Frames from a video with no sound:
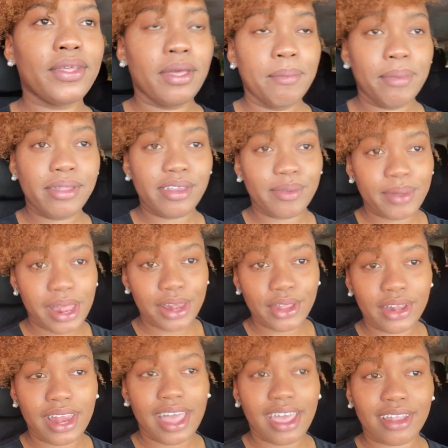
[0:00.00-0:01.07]
But this is what I
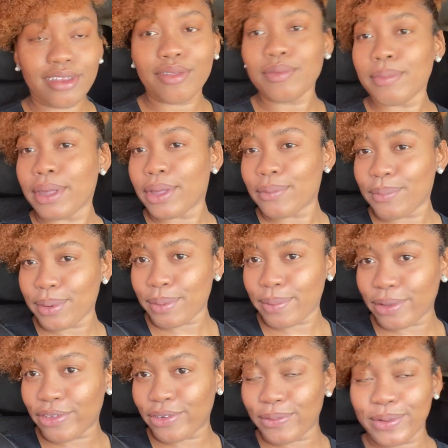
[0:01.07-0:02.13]
look like. This is what my company
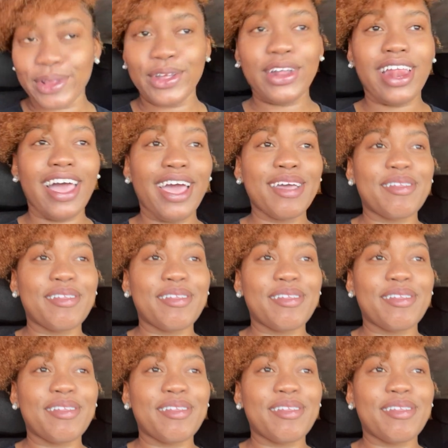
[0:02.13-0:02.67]
picture would look like.